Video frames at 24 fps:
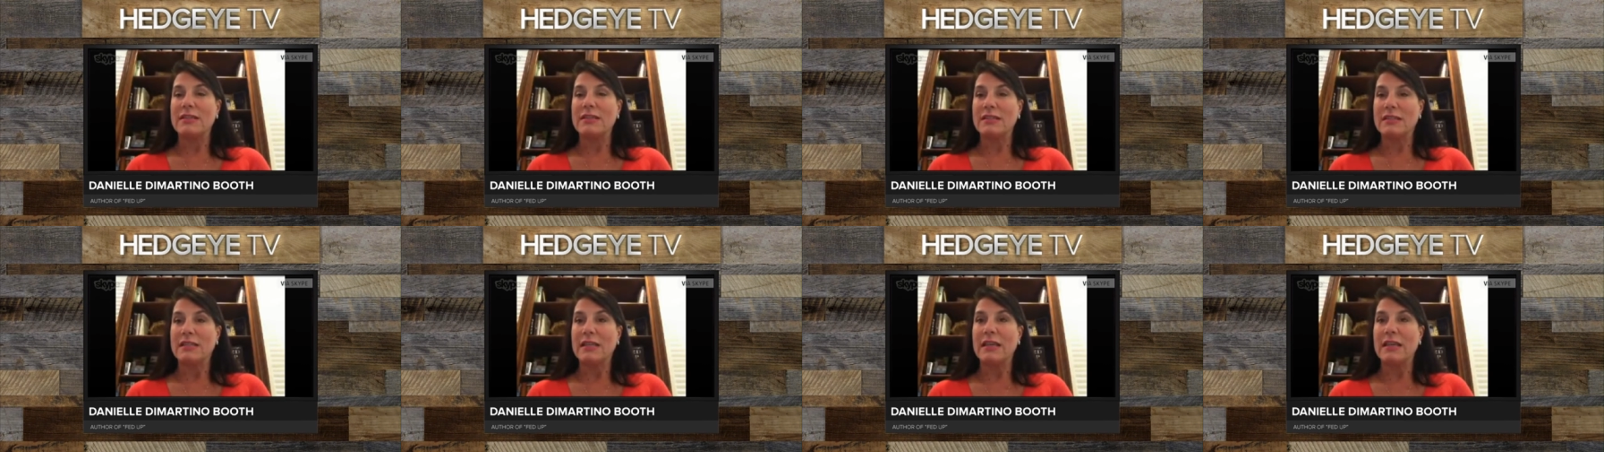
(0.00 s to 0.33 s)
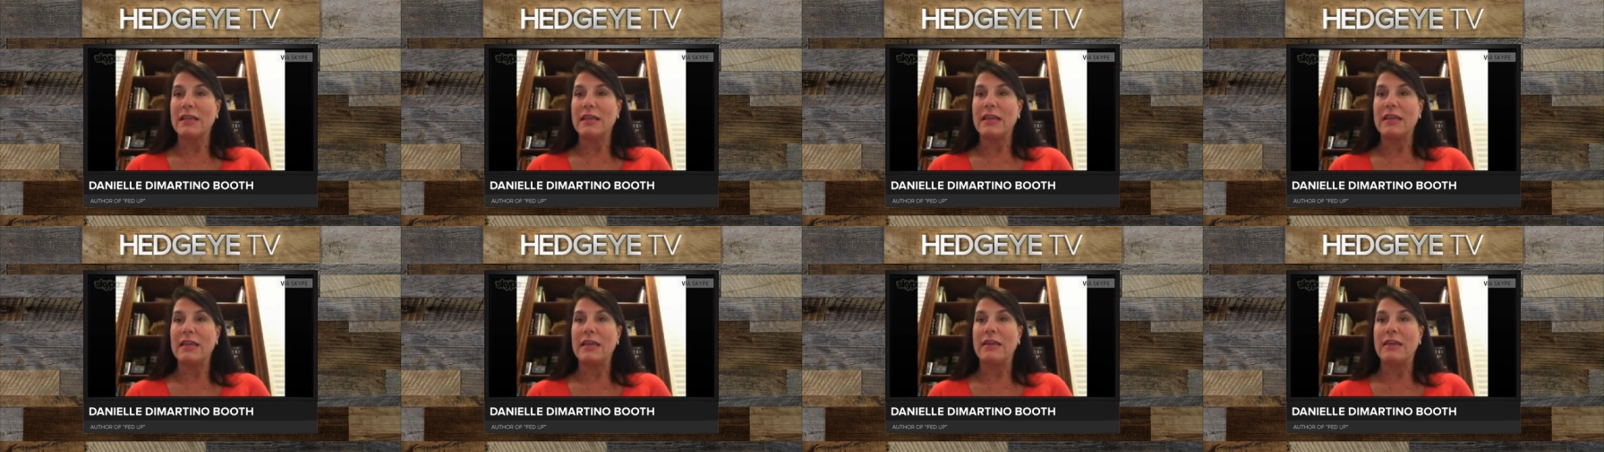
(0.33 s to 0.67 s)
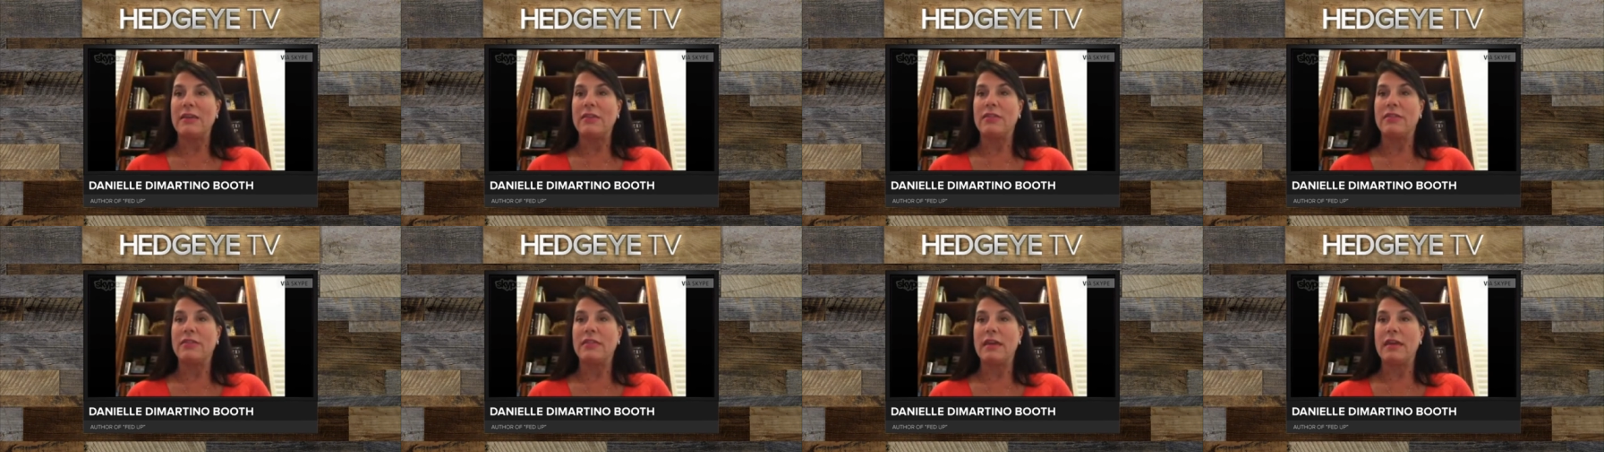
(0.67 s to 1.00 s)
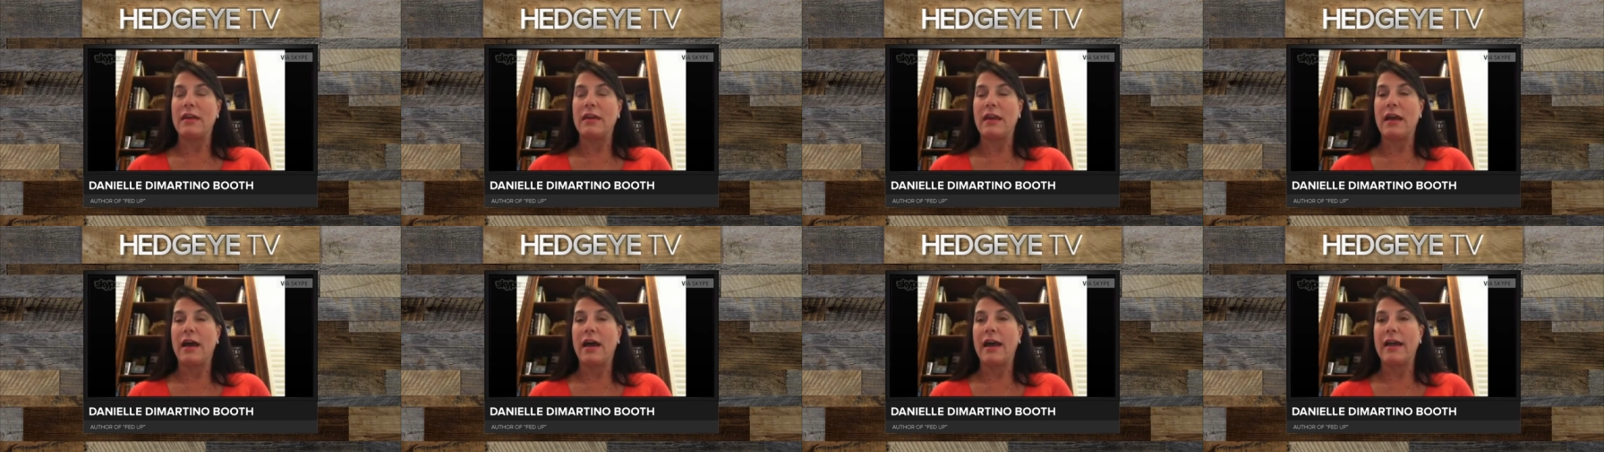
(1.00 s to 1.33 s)
D.C.,
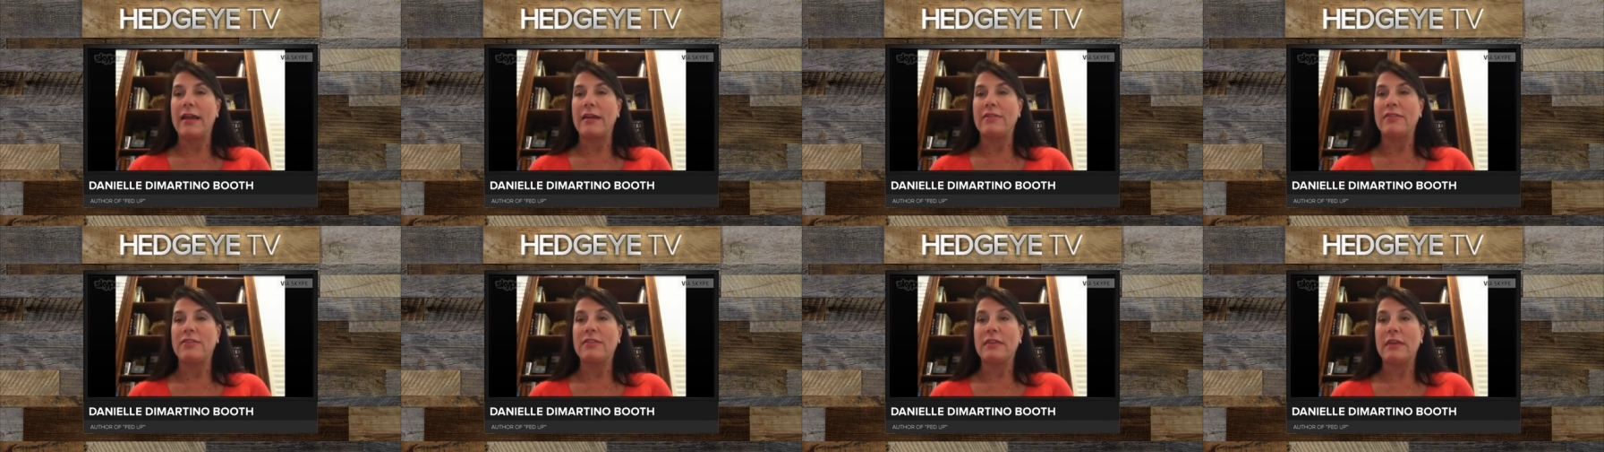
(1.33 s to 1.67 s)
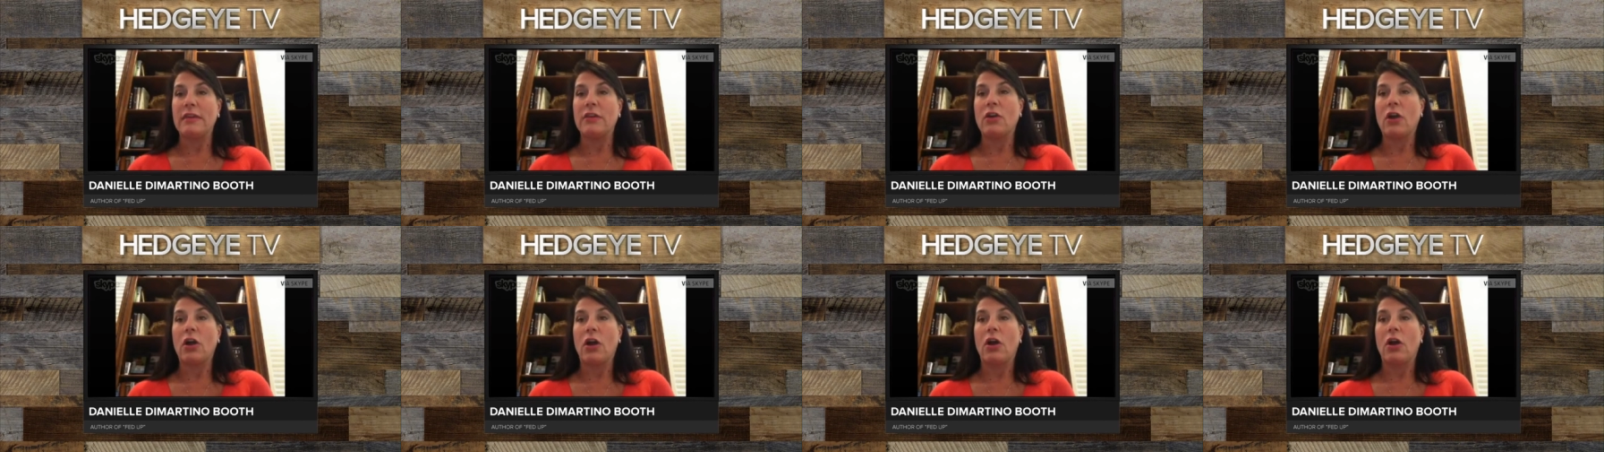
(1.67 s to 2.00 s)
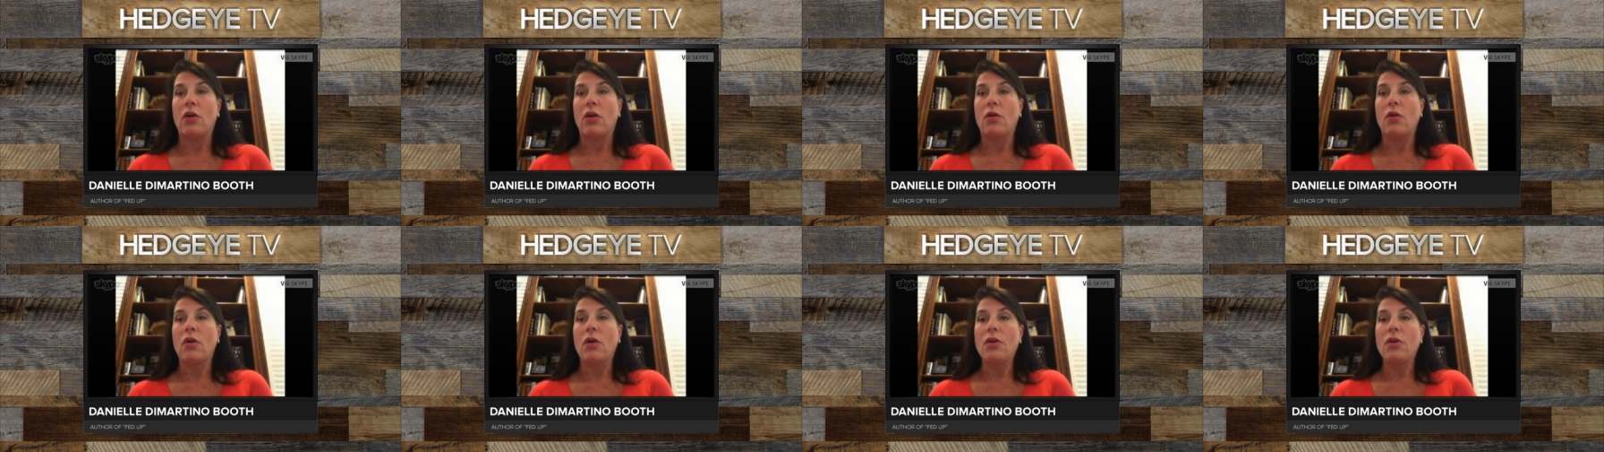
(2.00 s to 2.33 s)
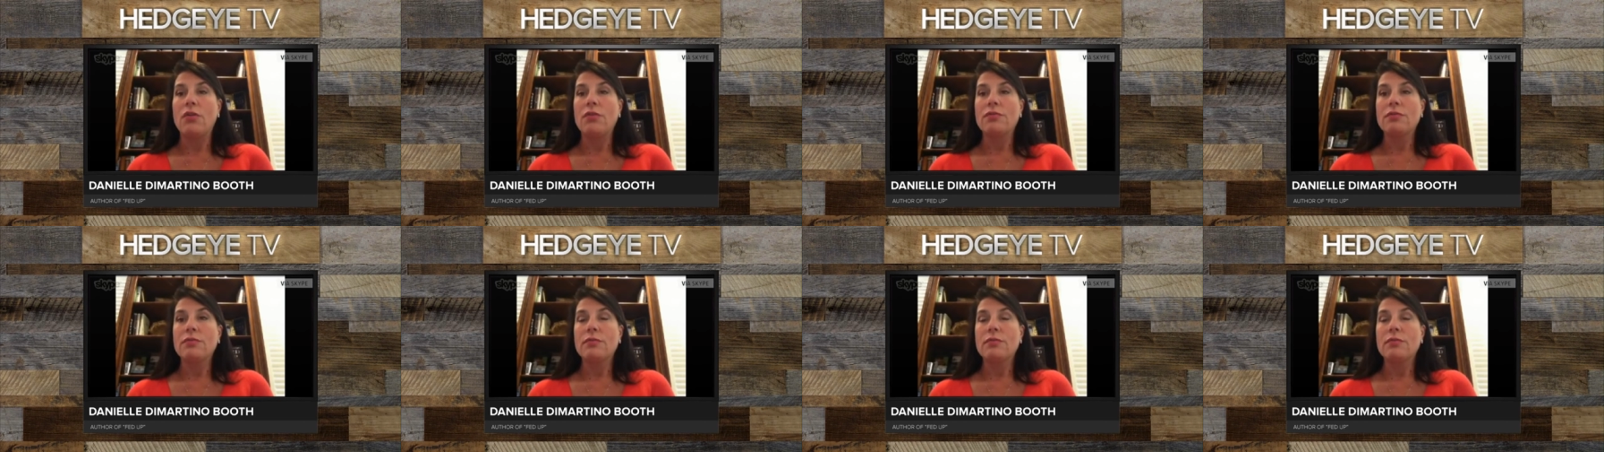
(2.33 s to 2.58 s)
that I think are